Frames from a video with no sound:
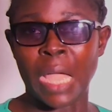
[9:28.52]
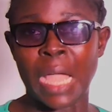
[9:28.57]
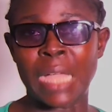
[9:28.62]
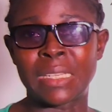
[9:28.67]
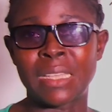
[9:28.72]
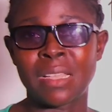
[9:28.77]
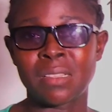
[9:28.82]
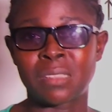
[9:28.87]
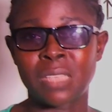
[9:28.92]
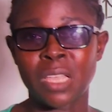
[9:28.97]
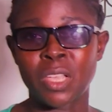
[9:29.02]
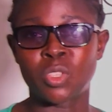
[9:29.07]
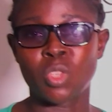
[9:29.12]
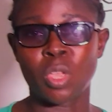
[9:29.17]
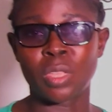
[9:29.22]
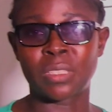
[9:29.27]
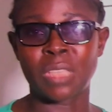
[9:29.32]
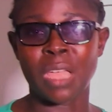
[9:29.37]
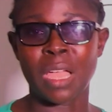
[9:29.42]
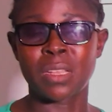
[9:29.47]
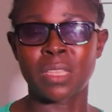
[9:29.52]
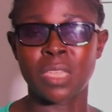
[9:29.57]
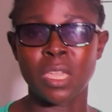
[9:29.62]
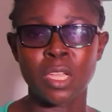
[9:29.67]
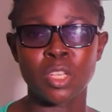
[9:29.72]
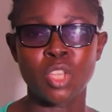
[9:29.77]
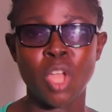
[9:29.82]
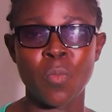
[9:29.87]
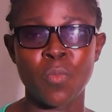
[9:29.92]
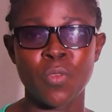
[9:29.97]
And that tells us that
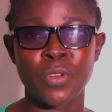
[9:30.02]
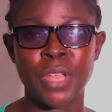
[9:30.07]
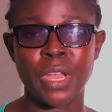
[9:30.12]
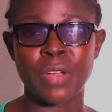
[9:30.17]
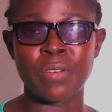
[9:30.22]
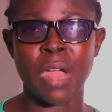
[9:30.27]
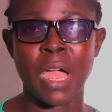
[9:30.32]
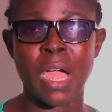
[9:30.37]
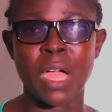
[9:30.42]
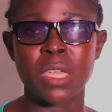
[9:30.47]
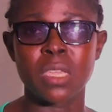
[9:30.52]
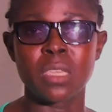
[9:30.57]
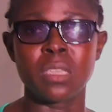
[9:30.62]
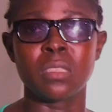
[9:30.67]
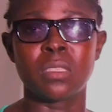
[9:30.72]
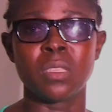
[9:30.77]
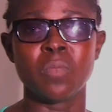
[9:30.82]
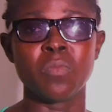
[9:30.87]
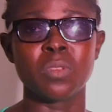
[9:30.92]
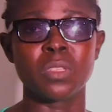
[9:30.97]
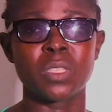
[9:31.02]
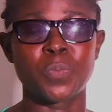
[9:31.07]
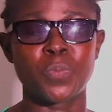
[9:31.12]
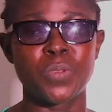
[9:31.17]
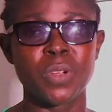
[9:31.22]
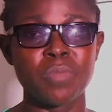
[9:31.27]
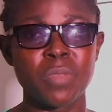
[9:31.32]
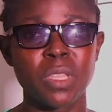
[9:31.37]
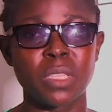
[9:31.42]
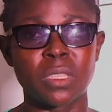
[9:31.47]
kingdom Monera is the most
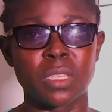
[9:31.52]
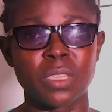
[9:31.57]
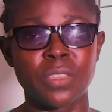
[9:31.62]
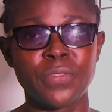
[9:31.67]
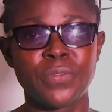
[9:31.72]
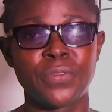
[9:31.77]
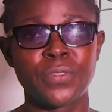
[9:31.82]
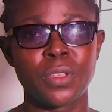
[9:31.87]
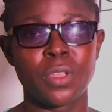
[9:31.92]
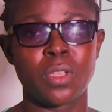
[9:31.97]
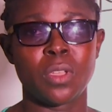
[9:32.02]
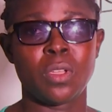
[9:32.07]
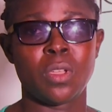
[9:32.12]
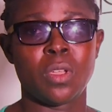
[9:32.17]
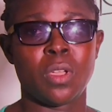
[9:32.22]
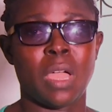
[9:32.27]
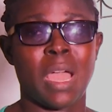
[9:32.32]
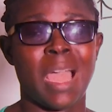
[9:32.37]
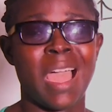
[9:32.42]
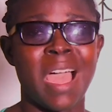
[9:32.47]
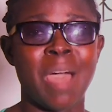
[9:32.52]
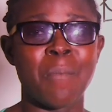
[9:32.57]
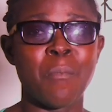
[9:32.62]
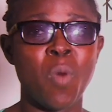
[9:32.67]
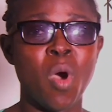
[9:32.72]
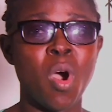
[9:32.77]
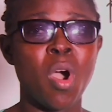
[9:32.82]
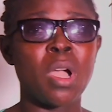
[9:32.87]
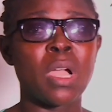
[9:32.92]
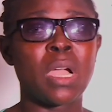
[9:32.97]
primitive
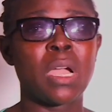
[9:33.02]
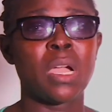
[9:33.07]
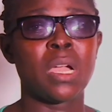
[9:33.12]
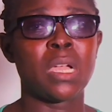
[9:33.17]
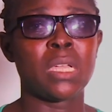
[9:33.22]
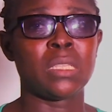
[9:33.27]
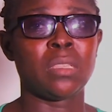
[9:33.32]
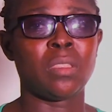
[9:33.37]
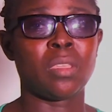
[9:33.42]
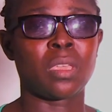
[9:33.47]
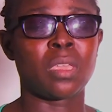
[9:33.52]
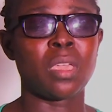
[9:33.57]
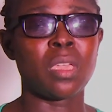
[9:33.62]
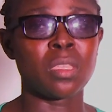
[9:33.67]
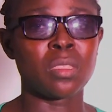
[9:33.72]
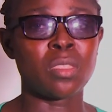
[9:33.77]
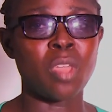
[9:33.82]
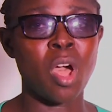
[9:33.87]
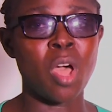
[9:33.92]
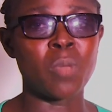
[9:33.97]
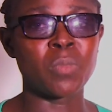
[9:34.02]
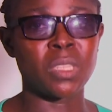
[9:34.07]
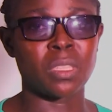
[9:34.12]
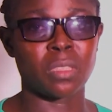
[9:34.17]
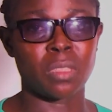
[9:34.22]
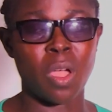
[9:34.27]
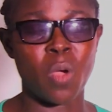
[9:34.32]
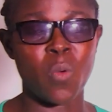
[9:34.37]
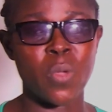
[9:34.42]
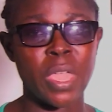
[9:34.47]
among the kingdoms
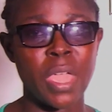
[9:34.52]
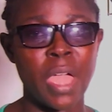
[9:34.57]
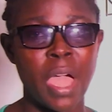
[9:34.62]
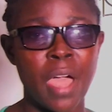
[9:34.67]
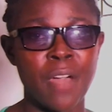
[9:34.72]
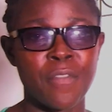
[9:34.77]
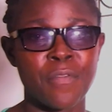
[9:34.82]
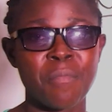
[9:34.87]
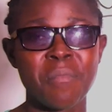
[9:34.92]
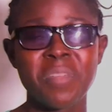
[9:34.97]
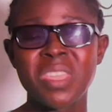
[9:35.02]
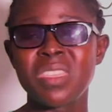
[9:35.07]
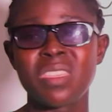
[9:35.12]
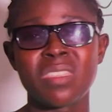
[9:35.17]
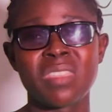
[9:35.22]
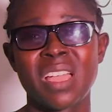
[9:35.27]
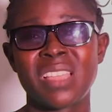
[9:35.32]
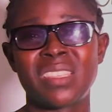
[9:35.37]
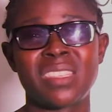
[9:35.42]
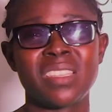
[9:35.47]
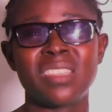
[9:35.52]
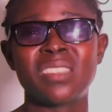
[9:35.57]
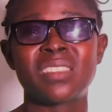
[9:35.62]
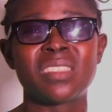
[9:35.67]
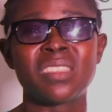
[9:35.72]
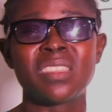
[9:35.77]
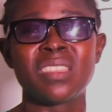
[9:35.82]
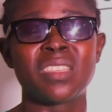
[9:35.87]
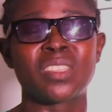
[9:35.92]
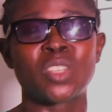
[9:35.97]
that we have, meaning that
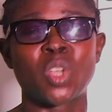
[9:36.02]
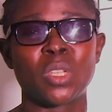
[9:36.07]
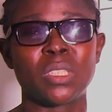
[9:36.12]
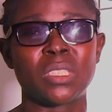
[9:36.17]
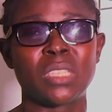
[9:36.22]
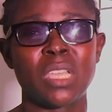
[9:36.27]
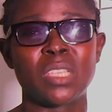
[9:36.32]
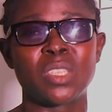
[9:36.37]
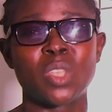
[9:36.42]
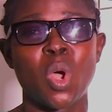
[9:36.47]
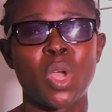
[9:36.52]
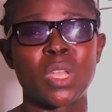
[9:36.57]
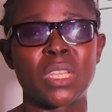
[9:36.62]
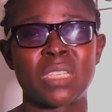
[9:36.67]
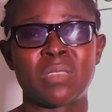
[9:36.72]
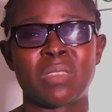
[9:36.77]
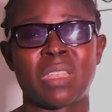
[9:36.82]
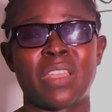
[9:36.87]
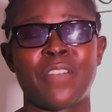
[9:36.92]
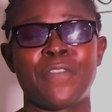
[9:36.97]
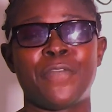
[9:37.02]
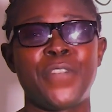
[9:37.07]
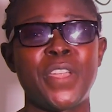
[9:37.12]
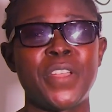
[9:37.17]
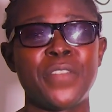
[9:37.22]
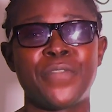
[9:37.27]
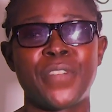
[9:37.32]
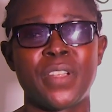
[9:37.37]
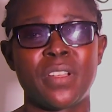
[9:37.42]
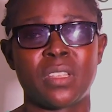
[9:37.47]
it contains organisms that are
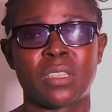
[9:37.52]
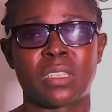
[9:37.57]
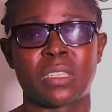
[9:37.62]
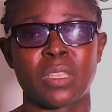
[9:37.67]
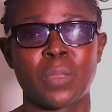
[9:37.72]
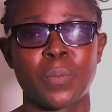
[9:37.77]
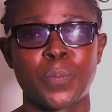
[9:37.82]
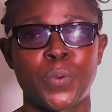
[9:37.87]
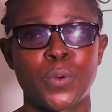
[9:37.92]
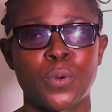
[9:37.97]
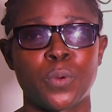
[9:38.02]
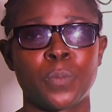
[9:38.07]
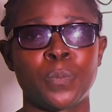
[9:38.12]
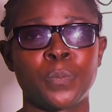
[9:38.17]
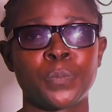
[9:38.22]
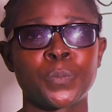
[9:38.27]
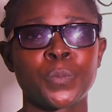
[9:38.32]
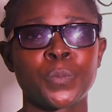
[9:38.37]
very, very simple.